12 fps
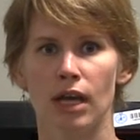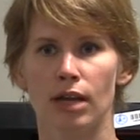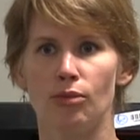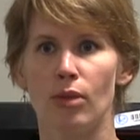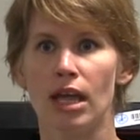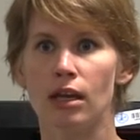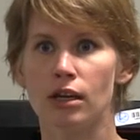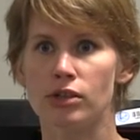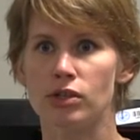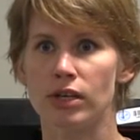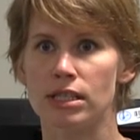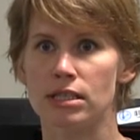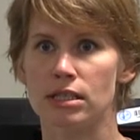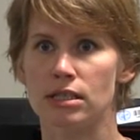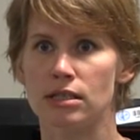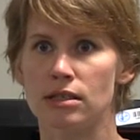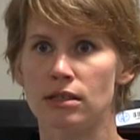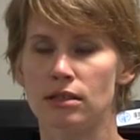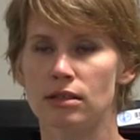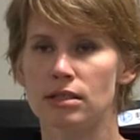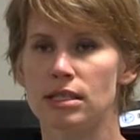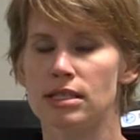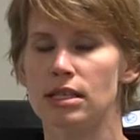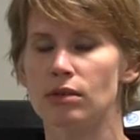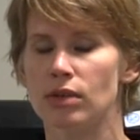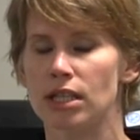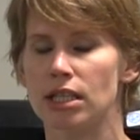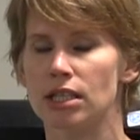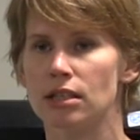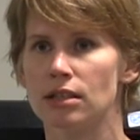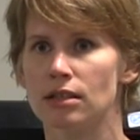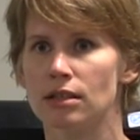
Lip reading: and make your choices to deal with it.